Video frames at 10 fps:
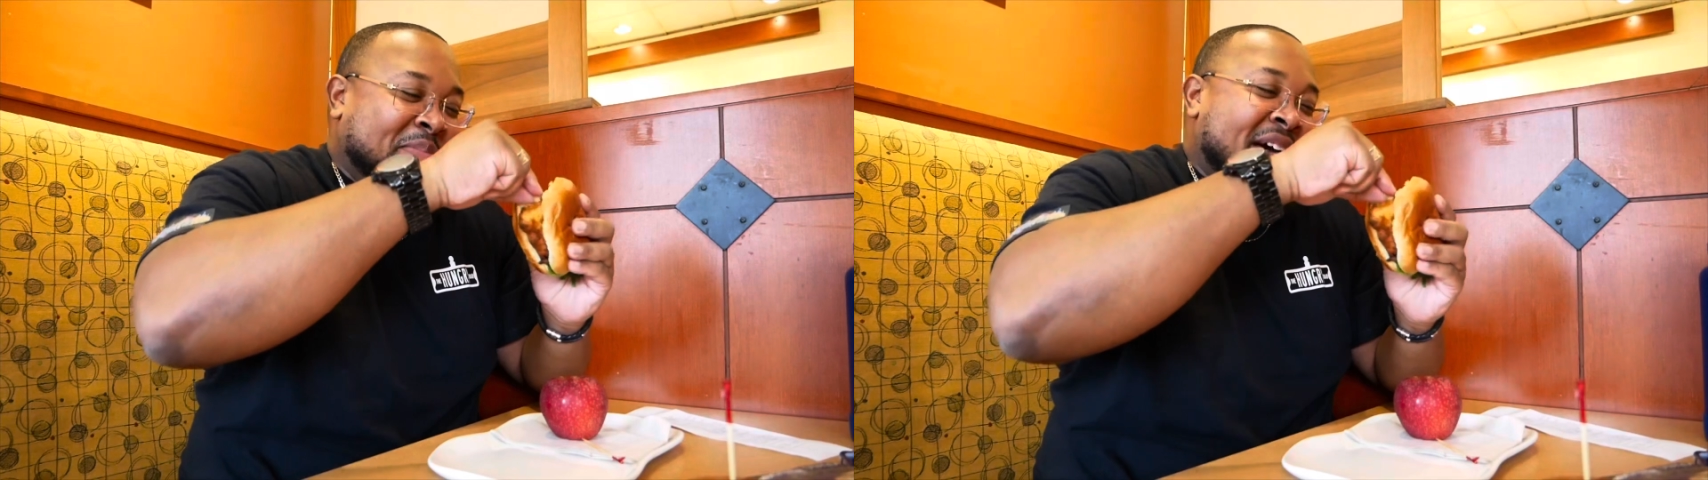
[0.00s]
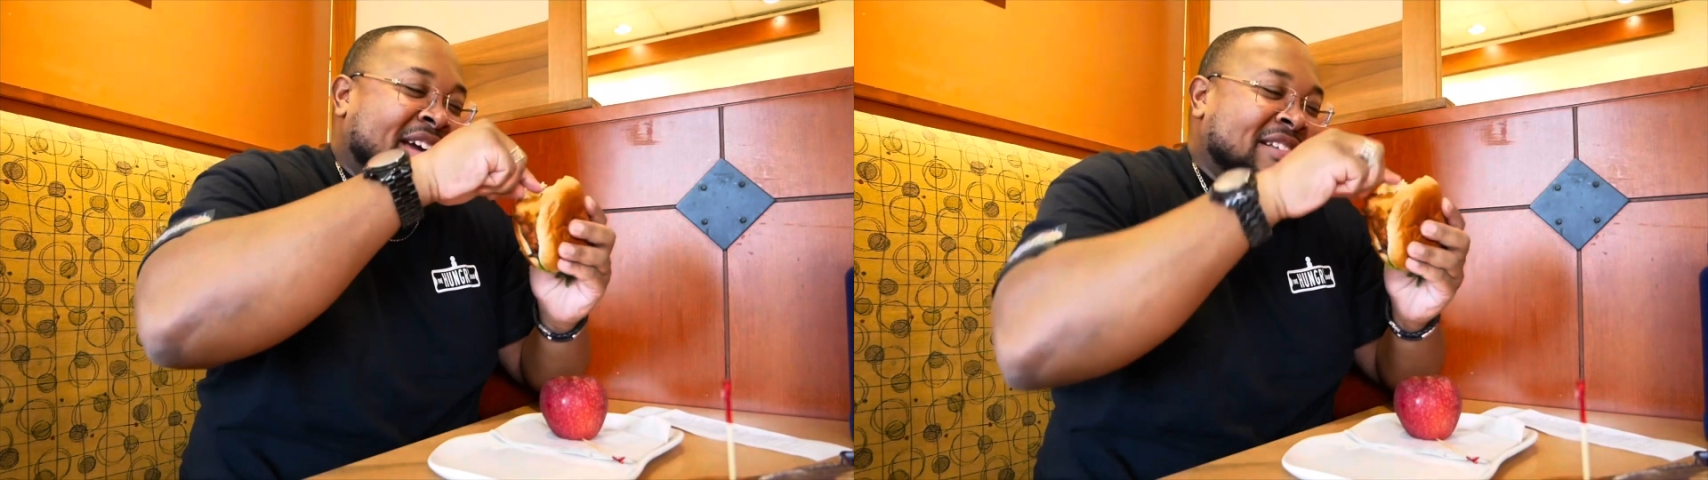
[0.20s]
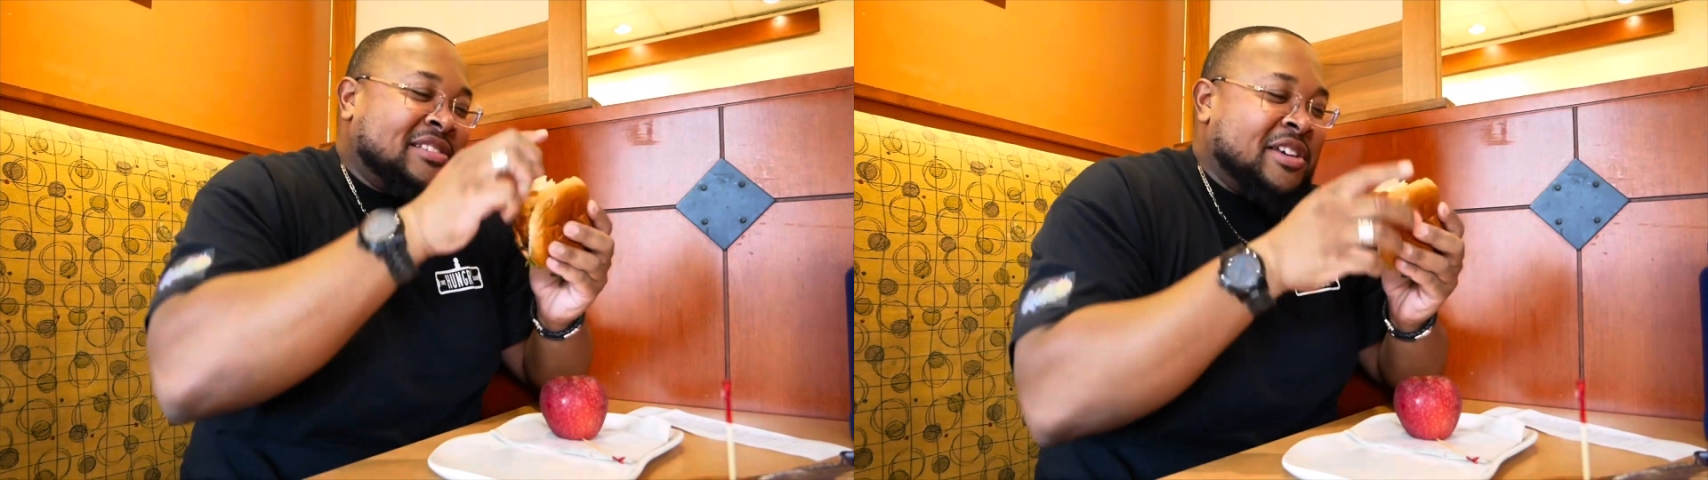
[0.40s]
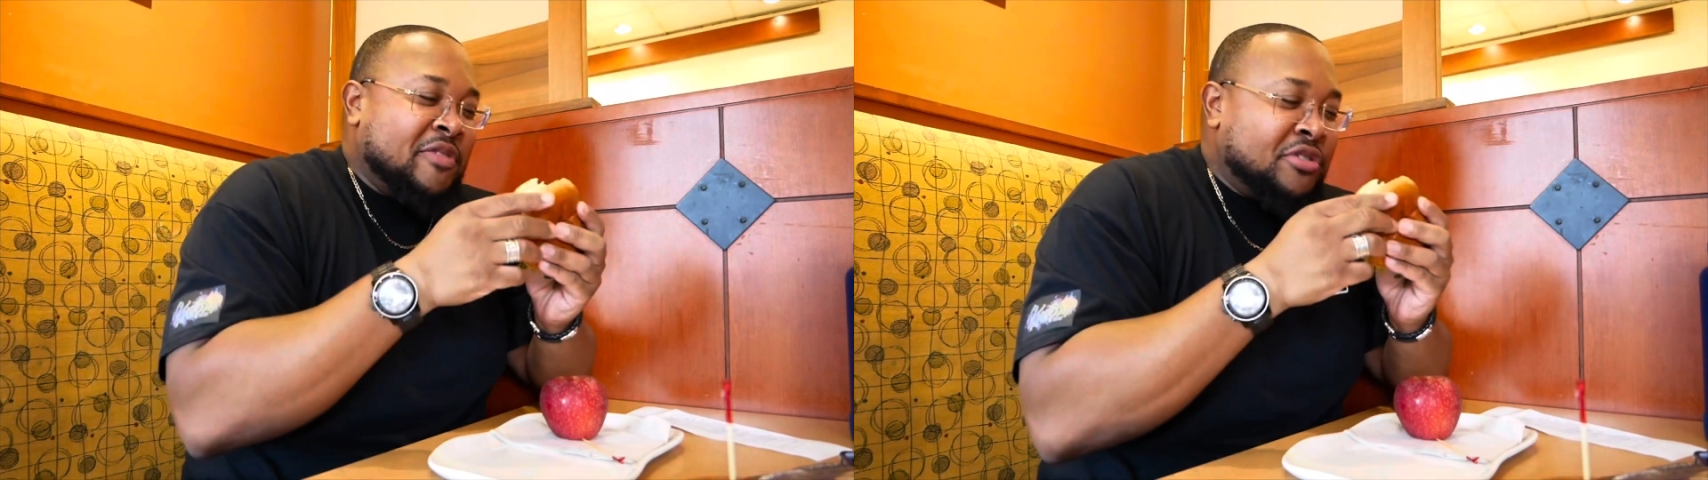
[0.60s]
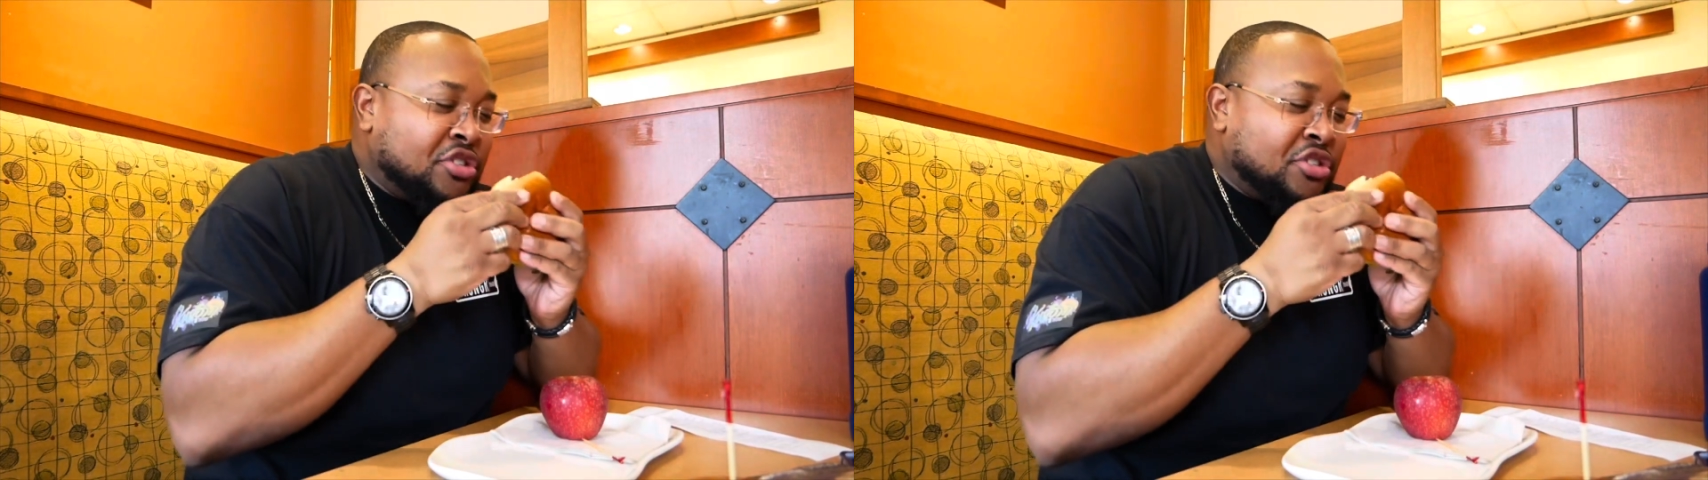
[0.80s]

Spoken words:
back in the sandwich.